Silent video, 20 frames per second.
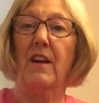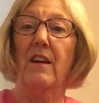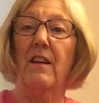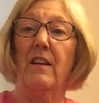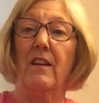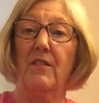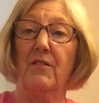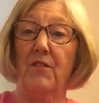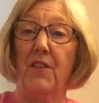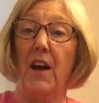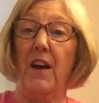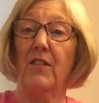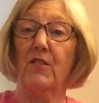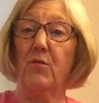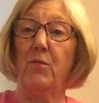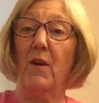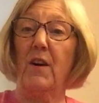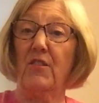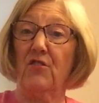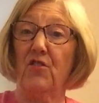and that's
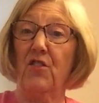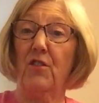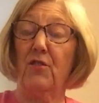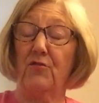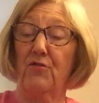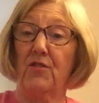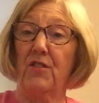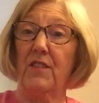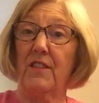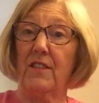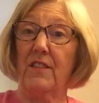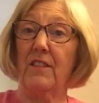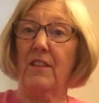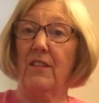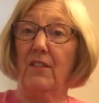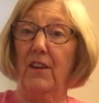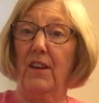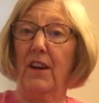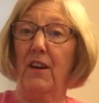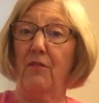why children
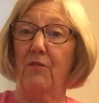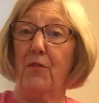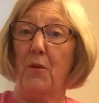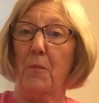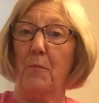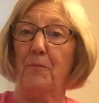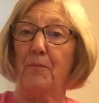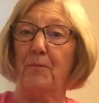still love them.